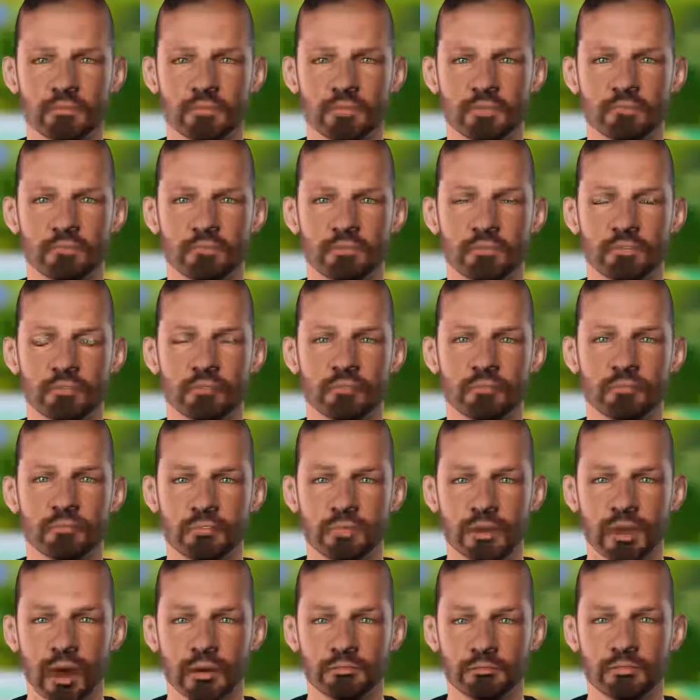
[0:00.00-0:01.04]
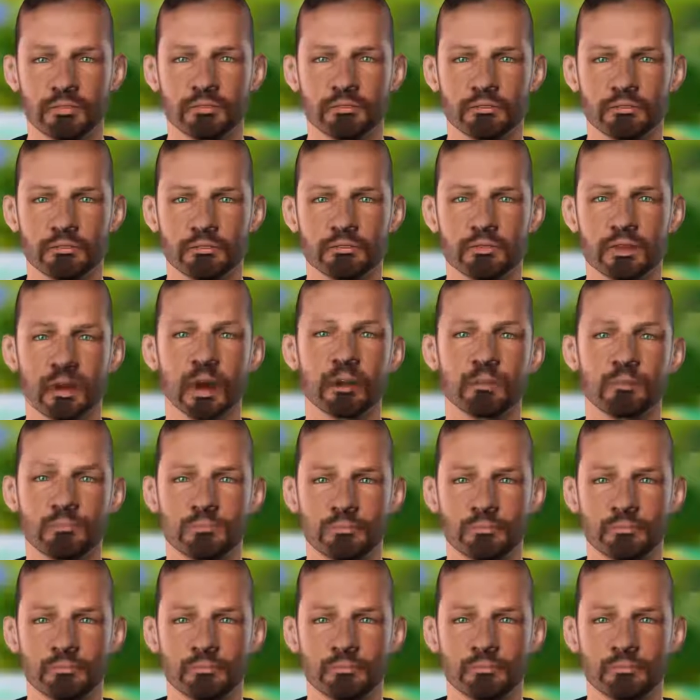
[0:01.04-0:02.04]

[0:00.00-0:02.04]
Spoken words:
And he actually, after the war,